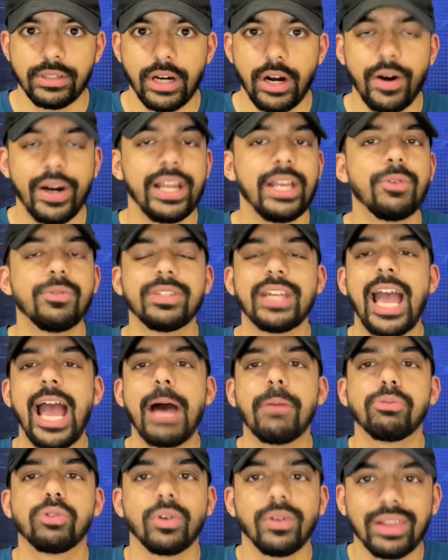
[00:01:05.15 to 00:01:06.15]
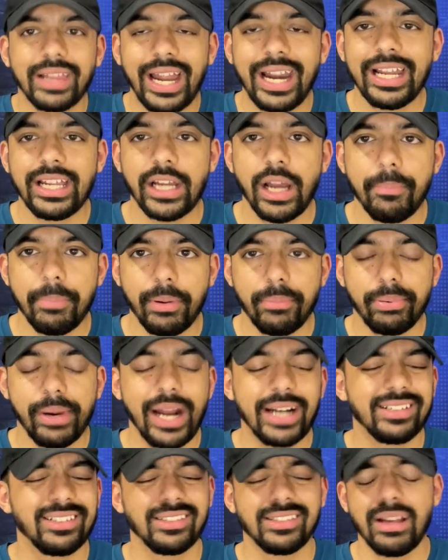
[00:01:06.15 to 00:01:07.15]
All right, he was absolutely lighting up in
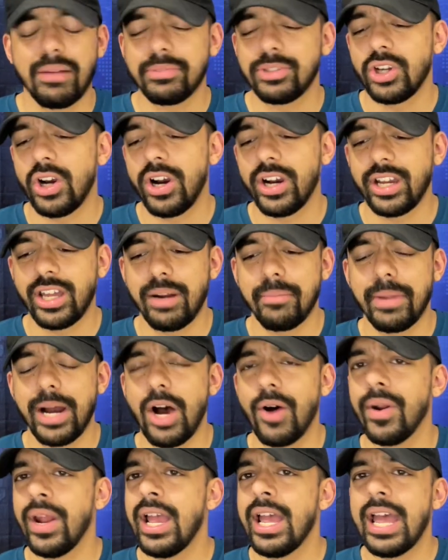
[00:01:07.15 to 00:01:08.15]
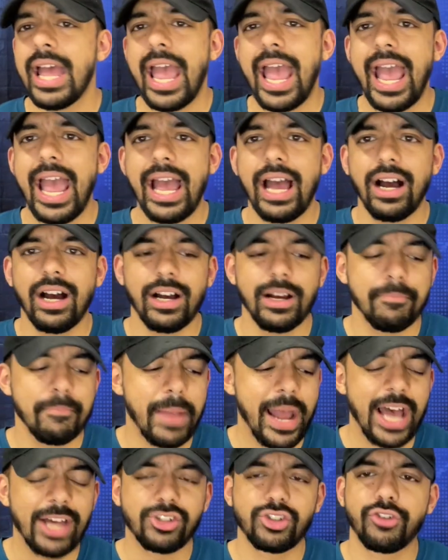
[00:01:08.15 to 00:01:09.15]
practice. I'm talking about uh,
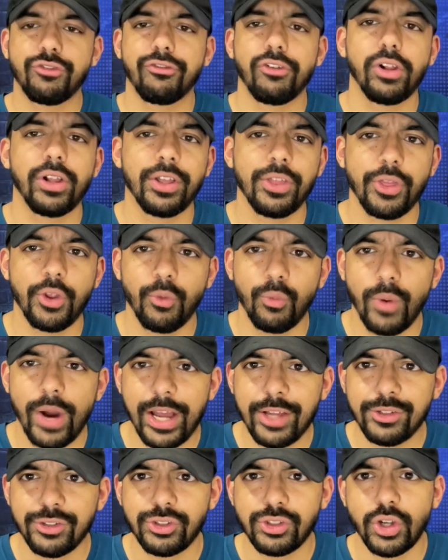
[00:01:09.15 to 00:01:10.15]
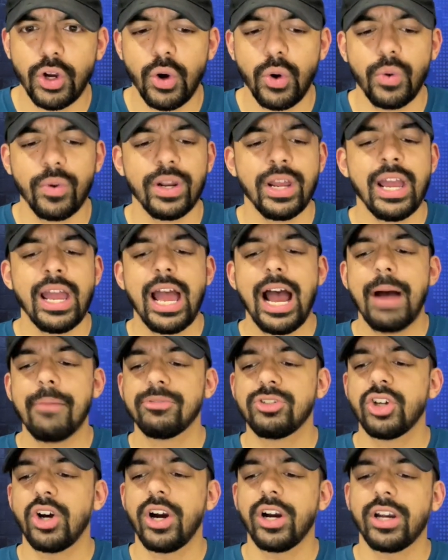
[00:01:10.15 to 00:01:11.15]
masterful in the red zone. I'm
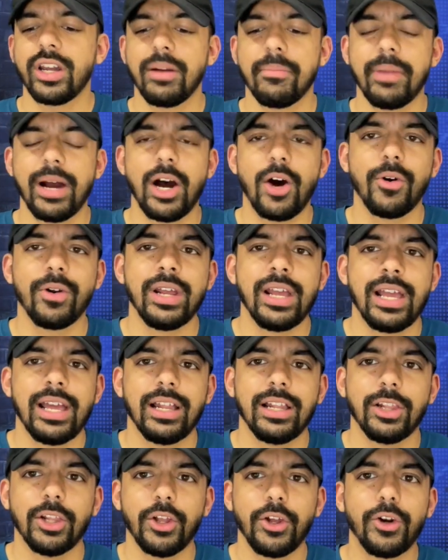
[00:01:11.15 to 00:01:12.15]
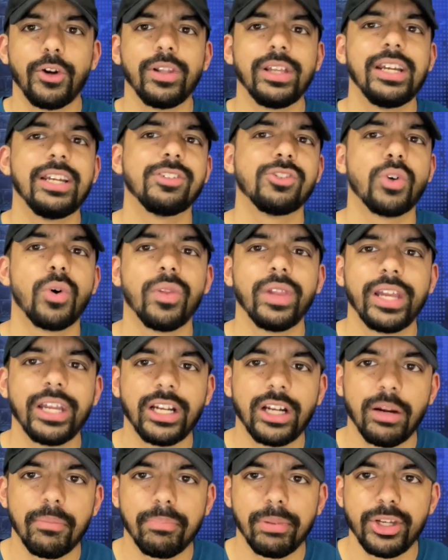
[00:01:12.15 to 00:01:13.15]
talking about literally his only
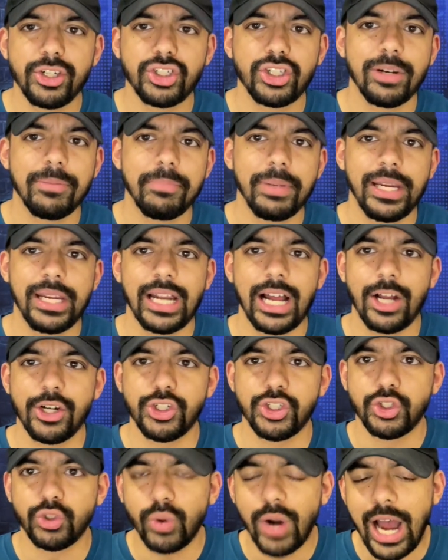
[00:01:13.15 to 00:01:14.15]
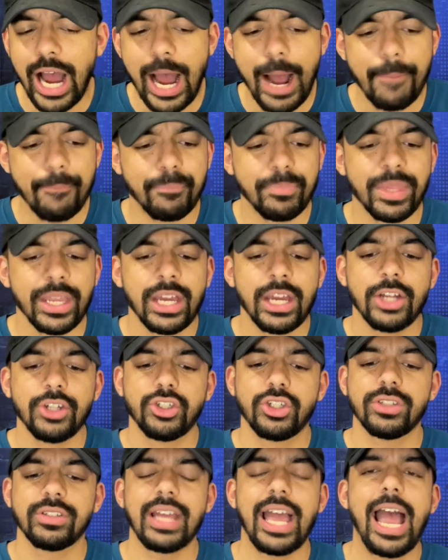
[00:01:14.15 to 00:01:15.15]
incompletion being a drop.
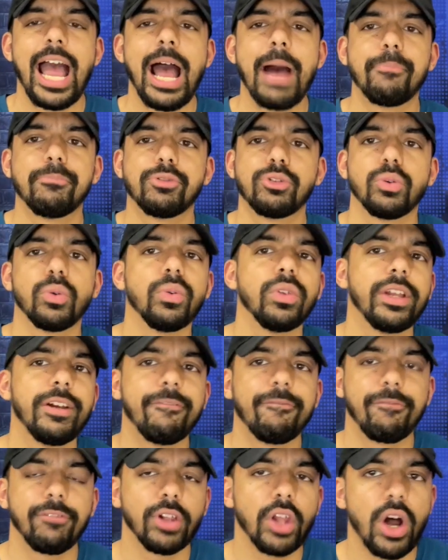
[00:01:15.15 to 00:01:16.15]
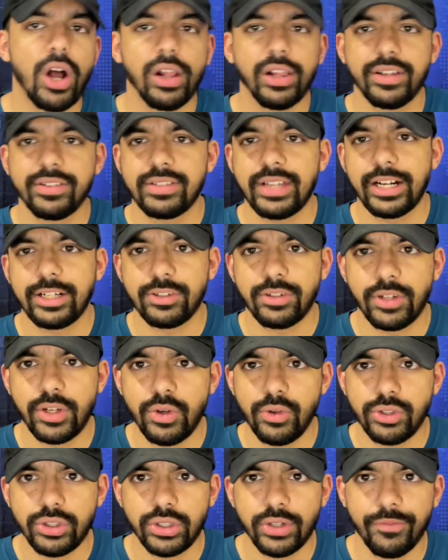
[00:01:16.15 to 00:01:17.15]
Just absolutely flawless
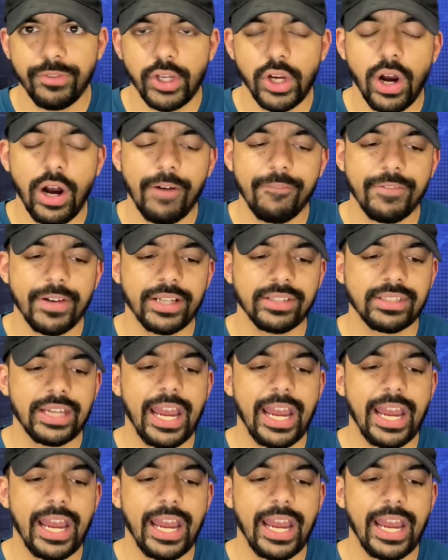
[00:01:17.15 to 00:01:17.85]
execution of the offense.